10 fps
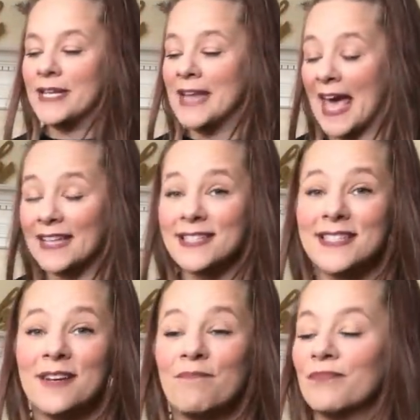
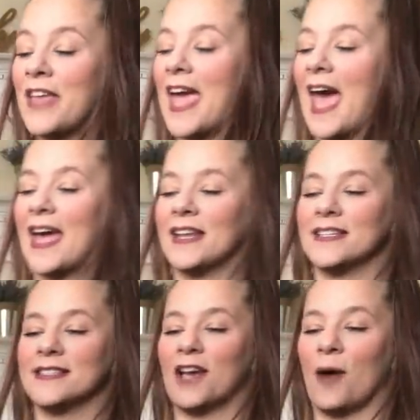Next, they
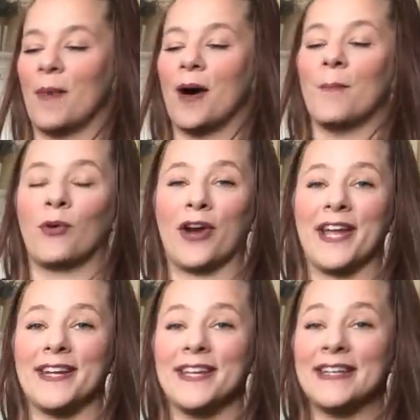had some
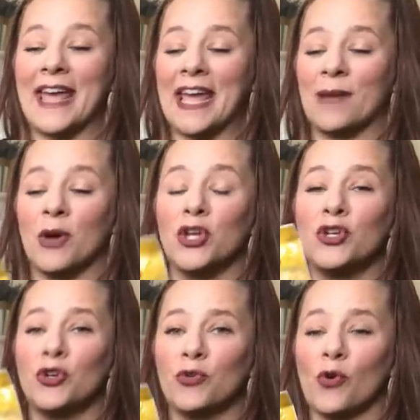brand name
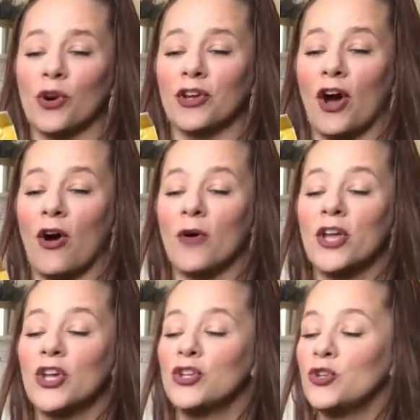New York, y'all.
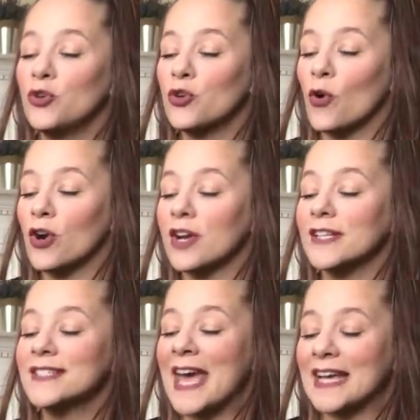New
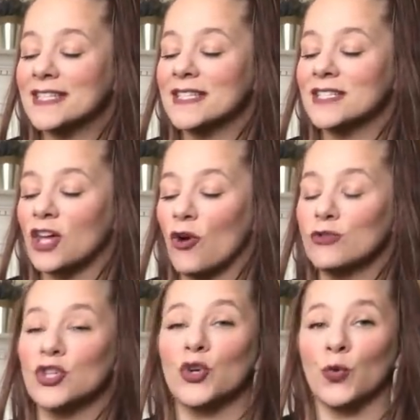York Texas
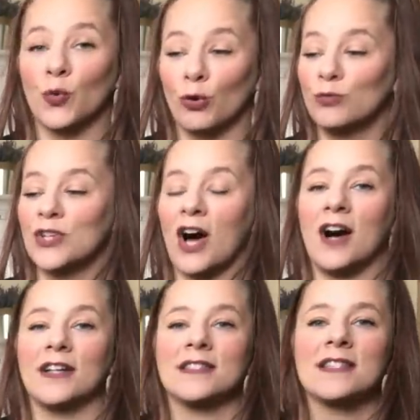Toast
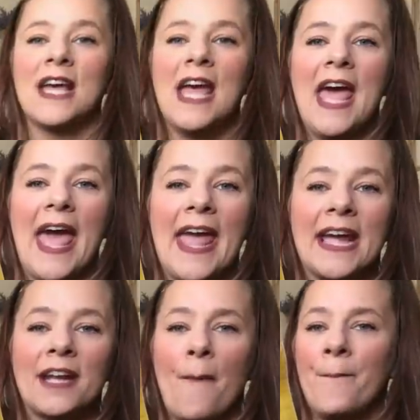Croutons.
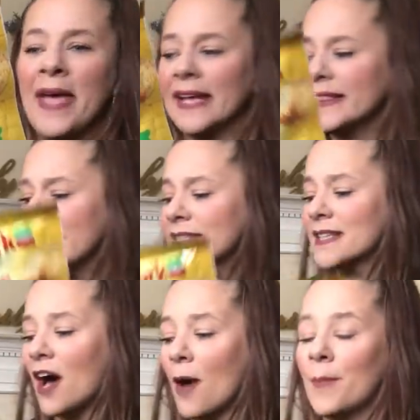And pick these
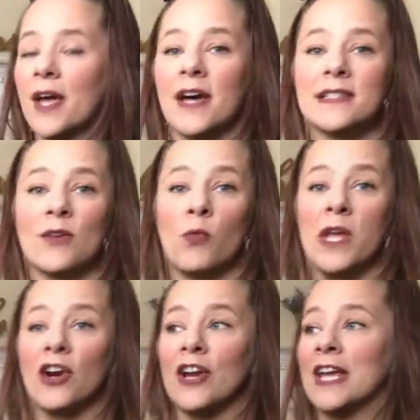up because
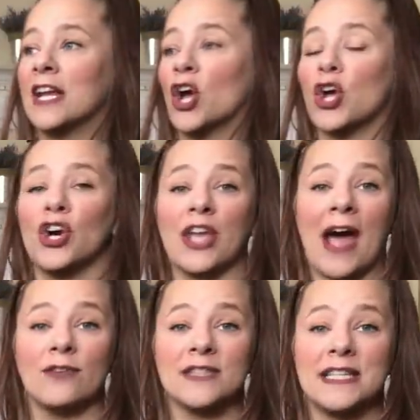we're in
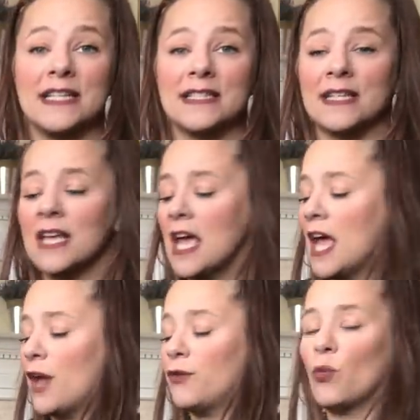cookout season.
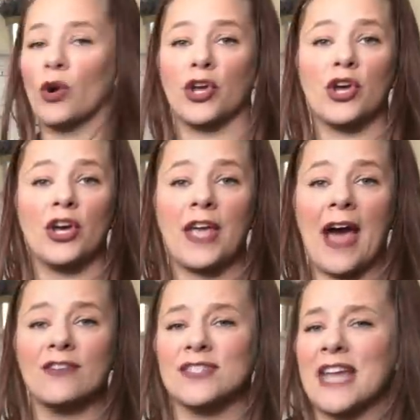If you want to cook
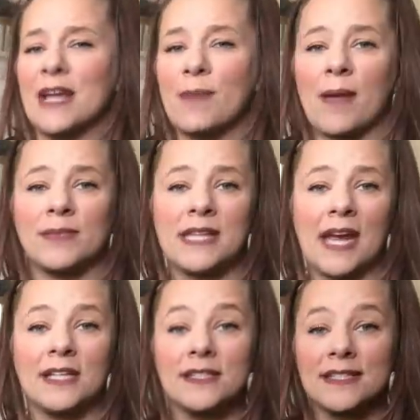out steak, baked
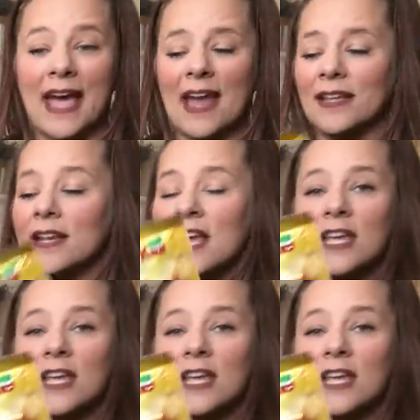potato, and salad,